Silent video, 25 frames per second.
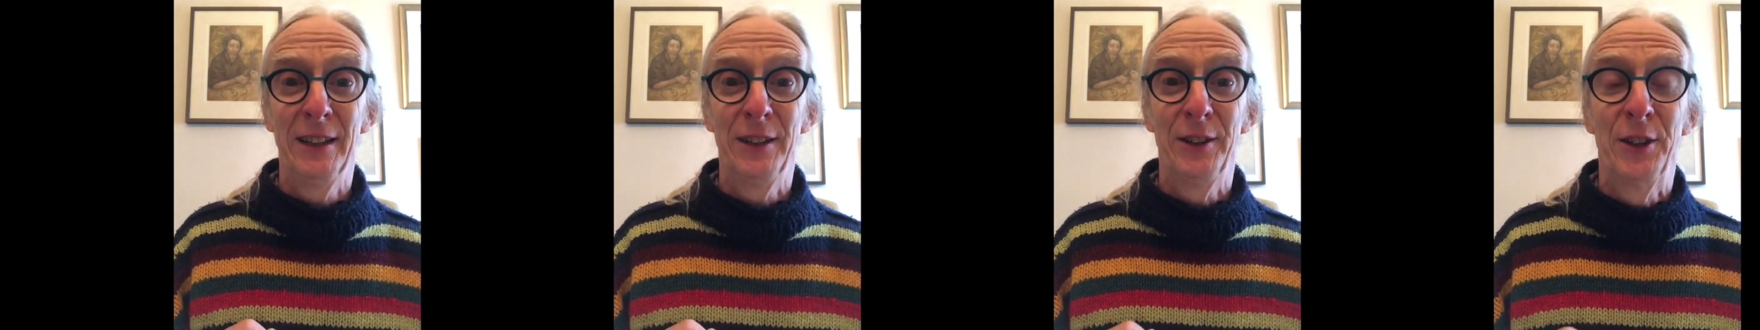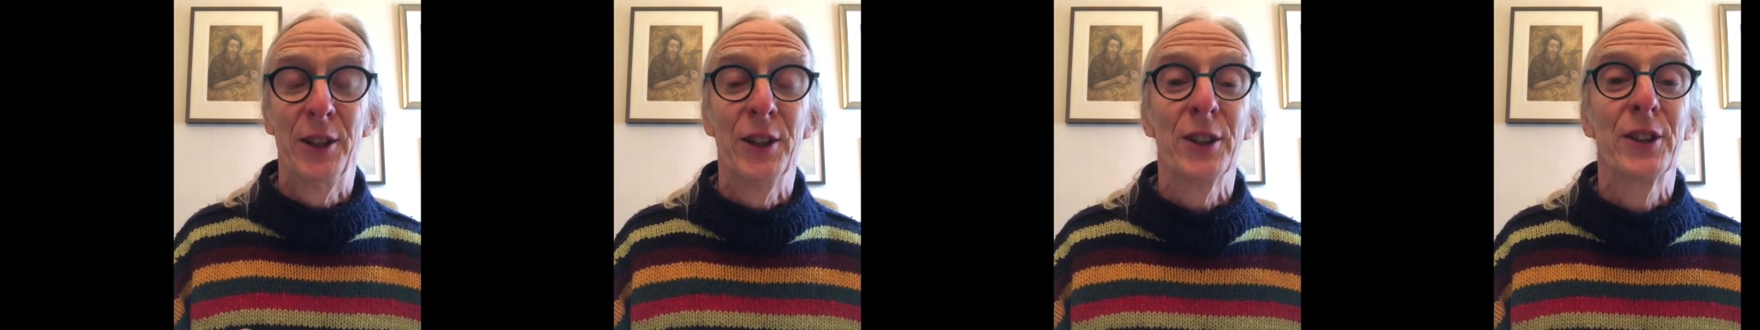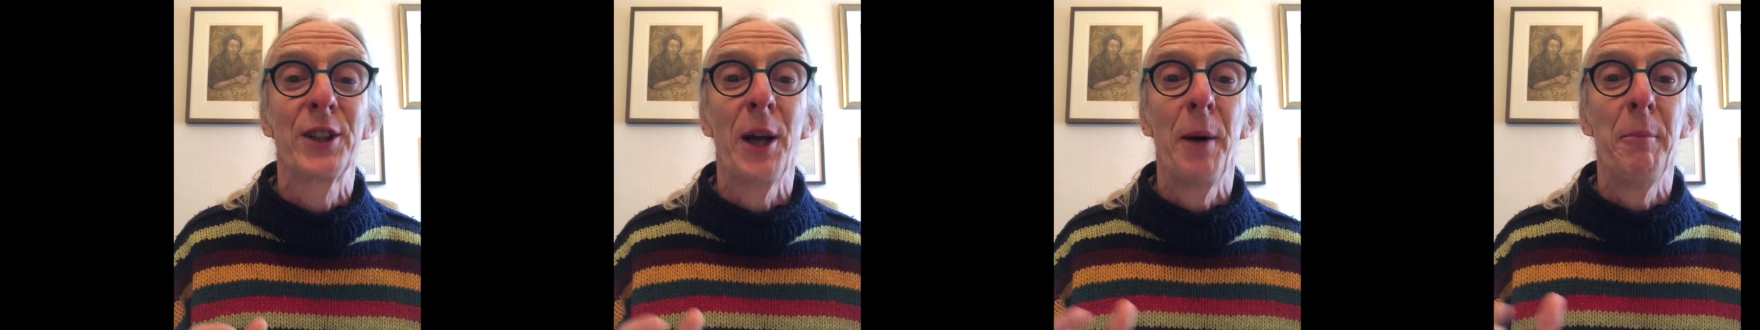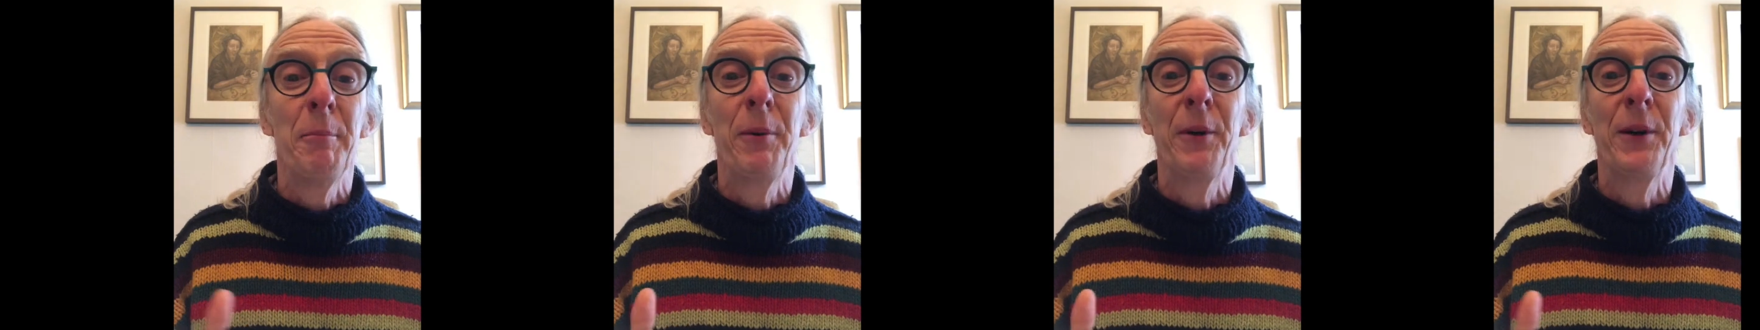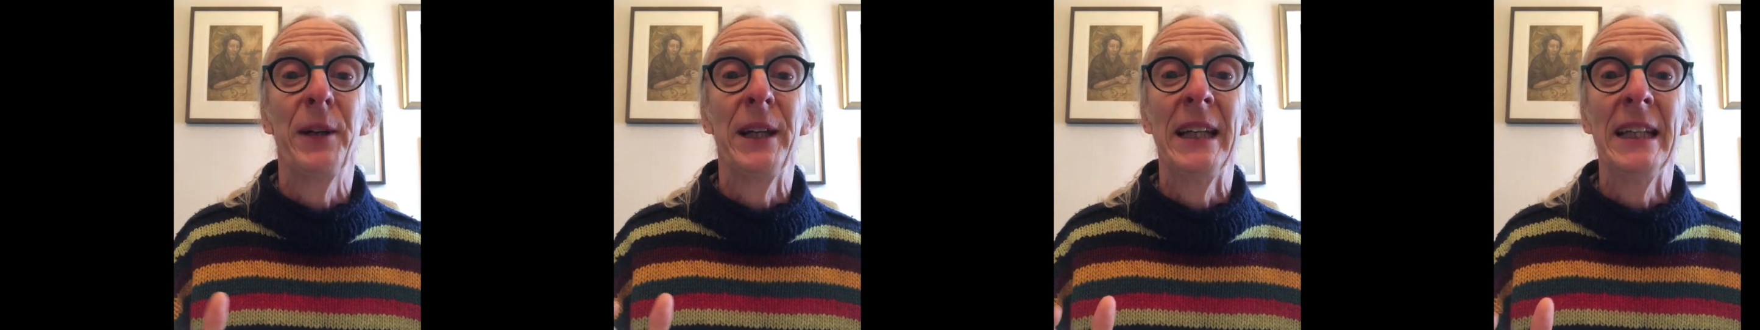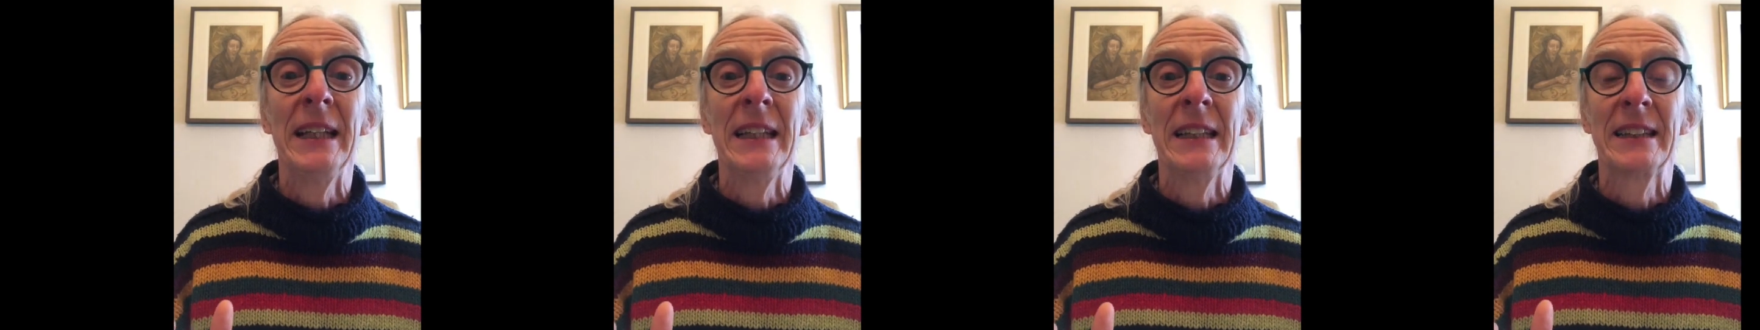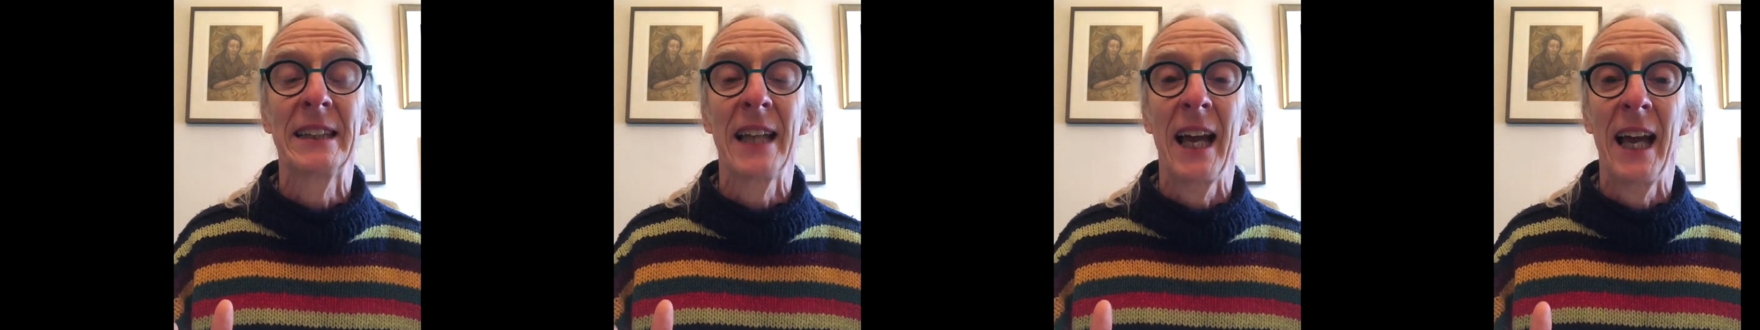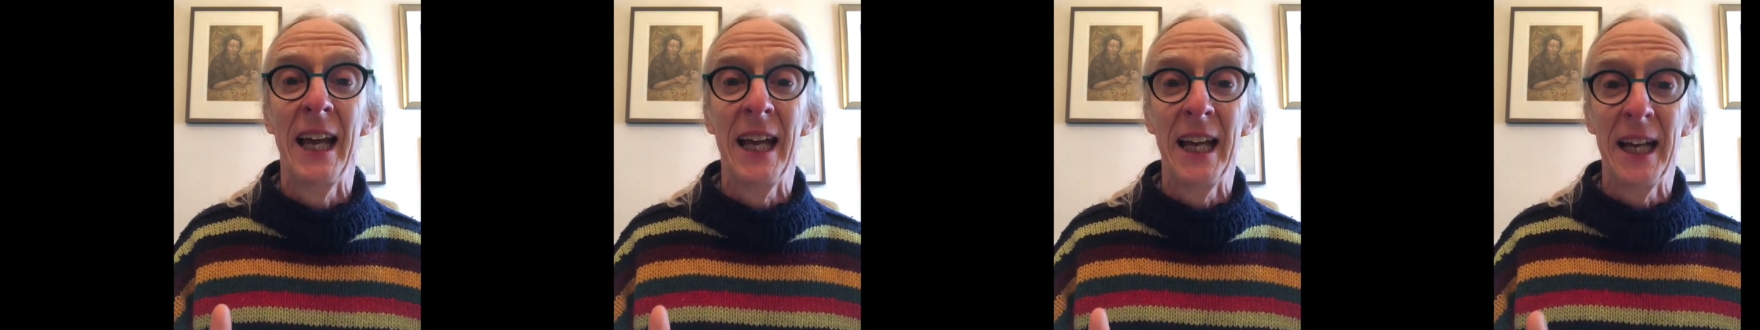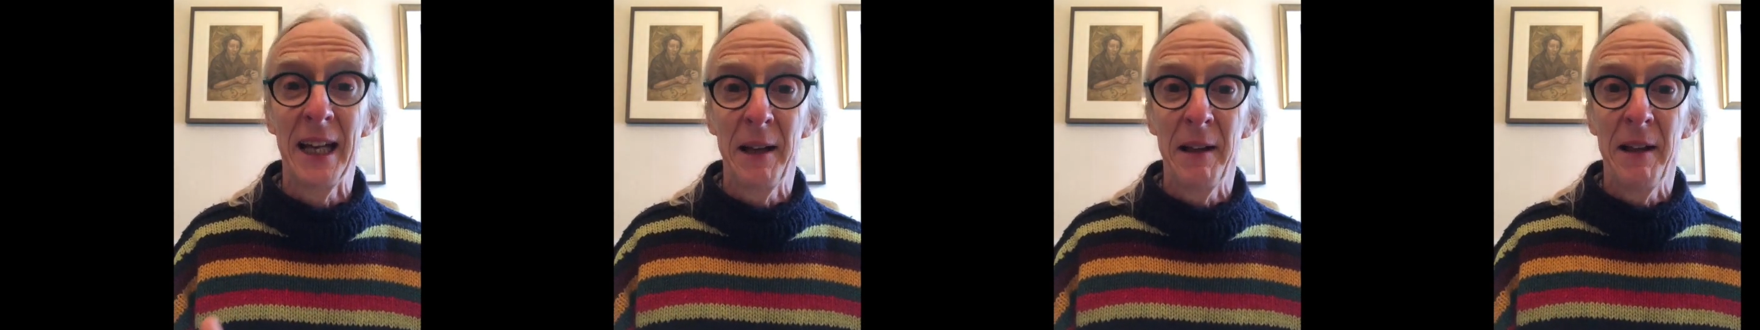to somebody
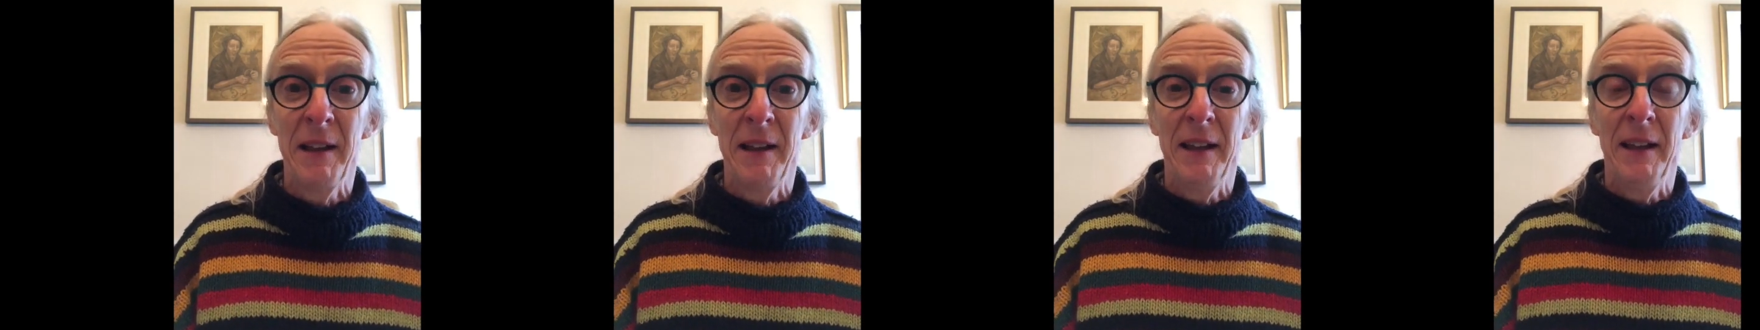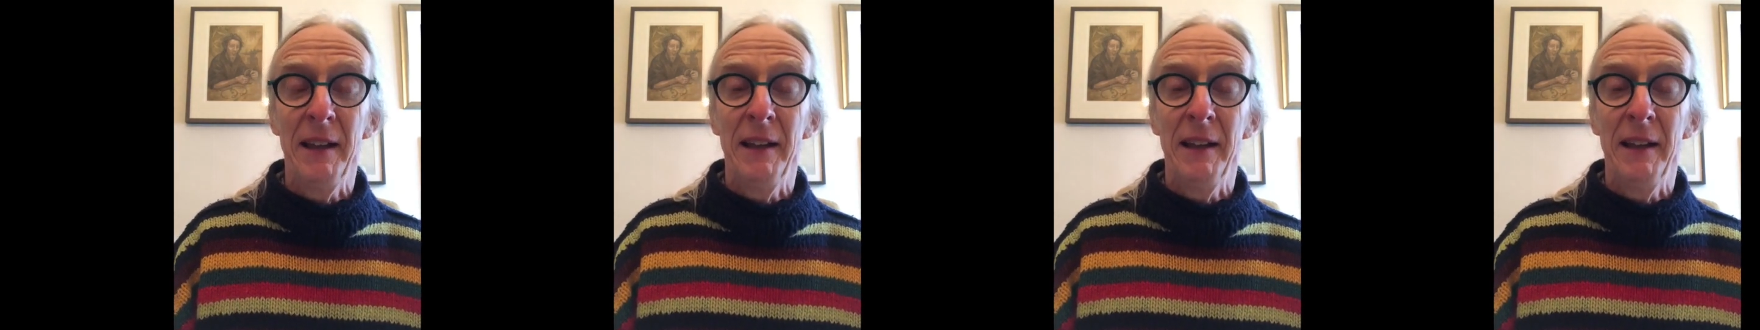saying,